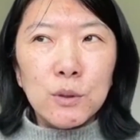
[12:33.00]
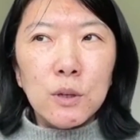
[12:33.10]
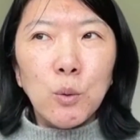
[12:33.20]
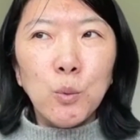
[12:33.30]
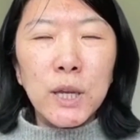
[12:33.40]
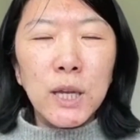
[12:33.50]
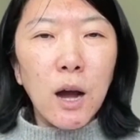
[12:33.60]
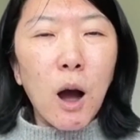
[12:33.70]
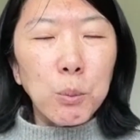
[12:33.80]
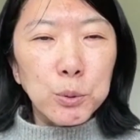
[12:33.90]
We
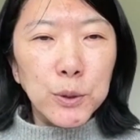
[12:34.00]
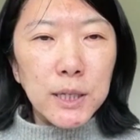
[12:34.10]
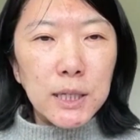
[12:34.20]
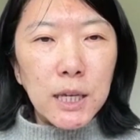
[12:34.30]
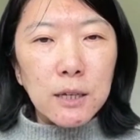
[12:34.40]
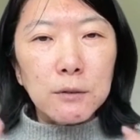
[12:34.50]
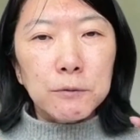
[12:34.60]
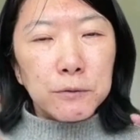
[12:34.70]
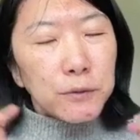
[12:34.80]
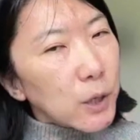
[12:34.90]
operate in a
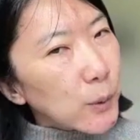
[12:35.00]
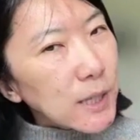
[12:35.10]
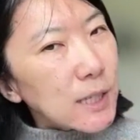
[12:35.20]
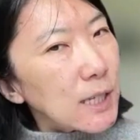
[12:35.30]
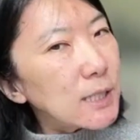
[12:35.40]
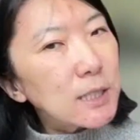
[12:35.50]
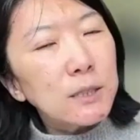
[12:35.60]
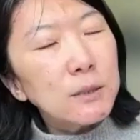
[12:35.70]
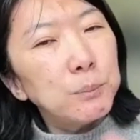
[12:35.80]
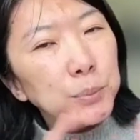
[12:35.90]
very
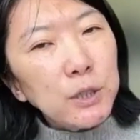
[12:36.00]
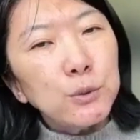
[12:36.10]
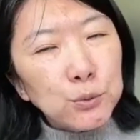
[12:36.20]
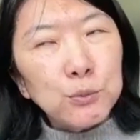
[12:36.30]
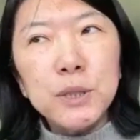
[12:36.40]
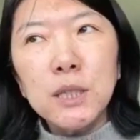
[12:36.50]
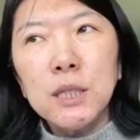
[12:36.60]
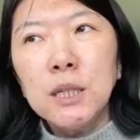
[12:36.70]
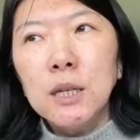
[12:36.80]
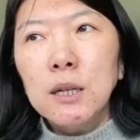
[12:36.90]
niche
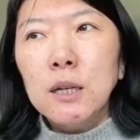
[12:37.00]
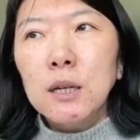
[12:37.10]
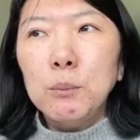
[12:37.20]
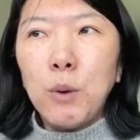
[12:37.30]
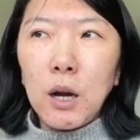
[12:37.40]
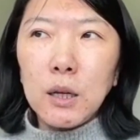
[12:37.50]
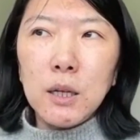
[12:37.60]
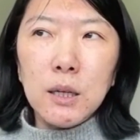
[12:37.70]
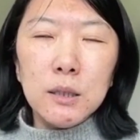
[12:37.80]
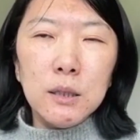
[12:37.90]
B2B
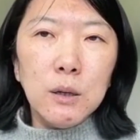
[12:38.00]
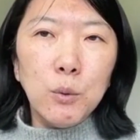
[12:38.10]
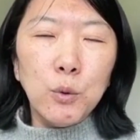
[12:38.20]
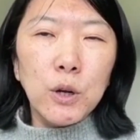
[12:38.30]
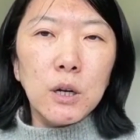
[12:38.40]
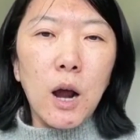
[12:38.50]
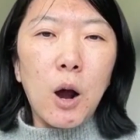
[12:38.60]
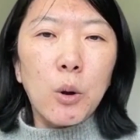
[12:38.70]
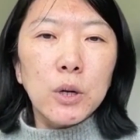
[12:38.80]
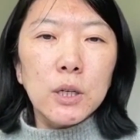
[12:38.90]
market where
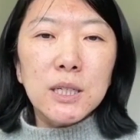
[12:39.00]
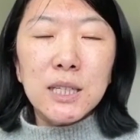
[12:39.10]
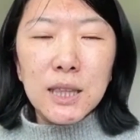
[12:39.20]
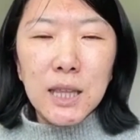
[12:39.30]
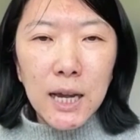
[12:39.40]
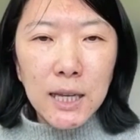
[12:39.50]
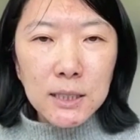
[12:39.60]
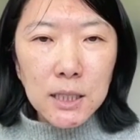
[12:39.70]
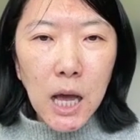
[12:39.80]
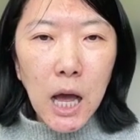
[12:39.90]
our
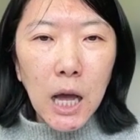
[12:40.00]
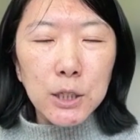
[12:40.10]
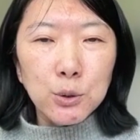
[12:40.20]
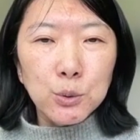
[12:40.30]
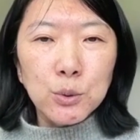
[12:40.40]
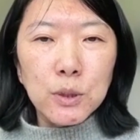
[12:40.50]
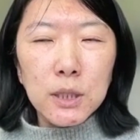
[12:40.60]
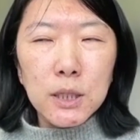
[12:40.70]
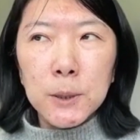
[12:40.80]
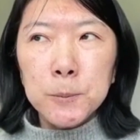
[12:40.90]
clients are
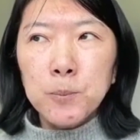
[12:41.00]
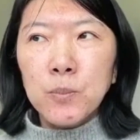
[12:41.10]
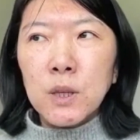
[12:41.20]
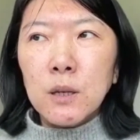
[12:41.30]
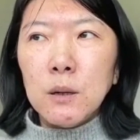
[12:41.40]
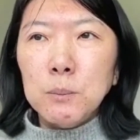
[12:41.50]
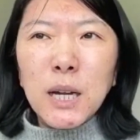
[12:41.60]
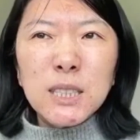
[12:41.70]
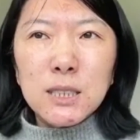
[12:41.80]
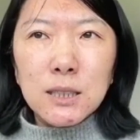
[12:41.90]
usually
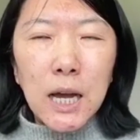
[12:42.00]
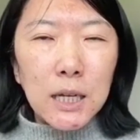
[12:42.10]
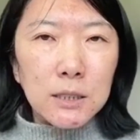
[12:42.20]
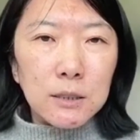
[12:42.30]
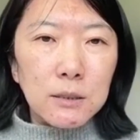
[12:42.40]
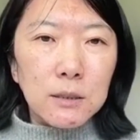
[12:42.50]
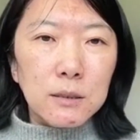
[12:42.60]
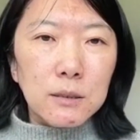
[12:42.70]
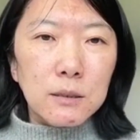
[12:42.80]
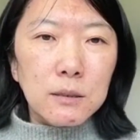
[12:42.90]
much larger
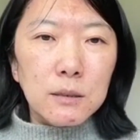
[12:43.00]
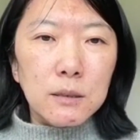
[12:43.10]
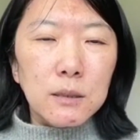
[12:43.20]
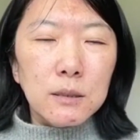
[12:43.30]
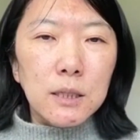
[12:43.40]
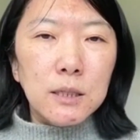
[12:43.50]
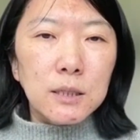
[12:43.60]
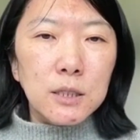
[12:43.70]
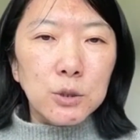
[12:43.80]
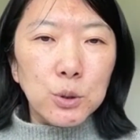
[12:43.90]

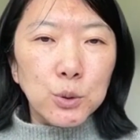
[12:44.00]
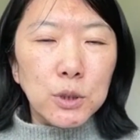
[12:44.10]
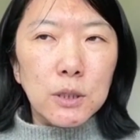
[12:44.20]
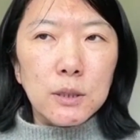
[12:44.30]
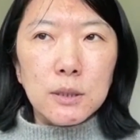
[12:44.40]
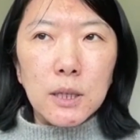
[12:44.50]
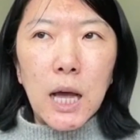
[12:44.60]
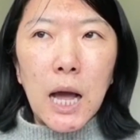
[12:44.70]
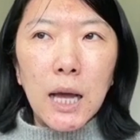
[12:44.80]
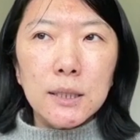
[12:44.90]
institutions than
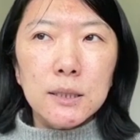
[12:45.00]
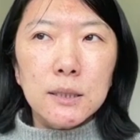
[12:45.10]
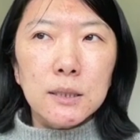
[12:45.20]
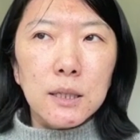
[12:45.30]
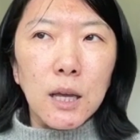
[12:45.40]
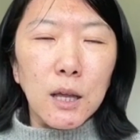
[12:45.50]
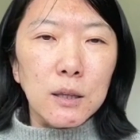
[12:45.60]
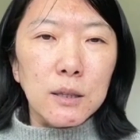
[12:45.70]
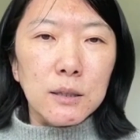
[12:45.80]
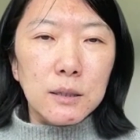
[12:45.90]
us,
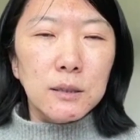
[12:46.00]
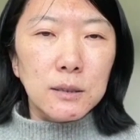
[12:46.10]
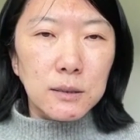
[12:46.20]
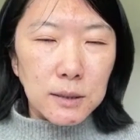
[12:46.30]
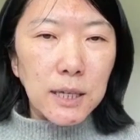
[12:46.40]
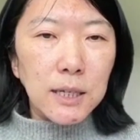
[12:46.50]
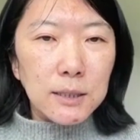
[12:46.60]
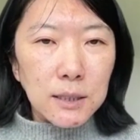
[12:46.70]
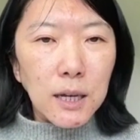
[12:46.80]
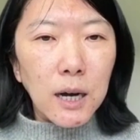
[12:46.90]
and they
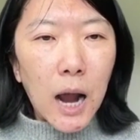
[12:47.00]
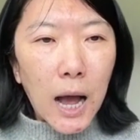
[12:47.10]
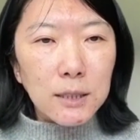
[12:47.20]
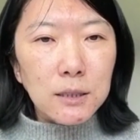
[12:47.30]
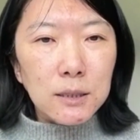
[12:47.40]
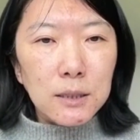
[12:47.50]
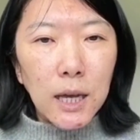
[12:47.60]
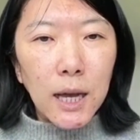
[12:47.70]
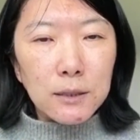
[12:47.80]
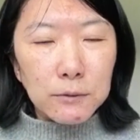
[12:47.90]
consider us
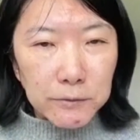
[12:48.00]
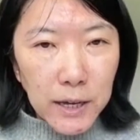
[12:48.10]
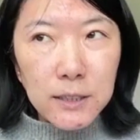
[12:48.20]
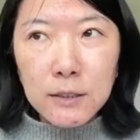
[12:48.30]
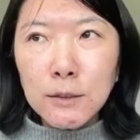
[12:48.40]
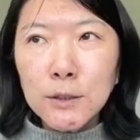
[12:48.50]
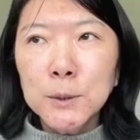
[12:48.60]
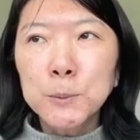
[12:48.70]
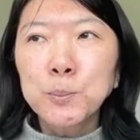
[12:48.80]
as vendors.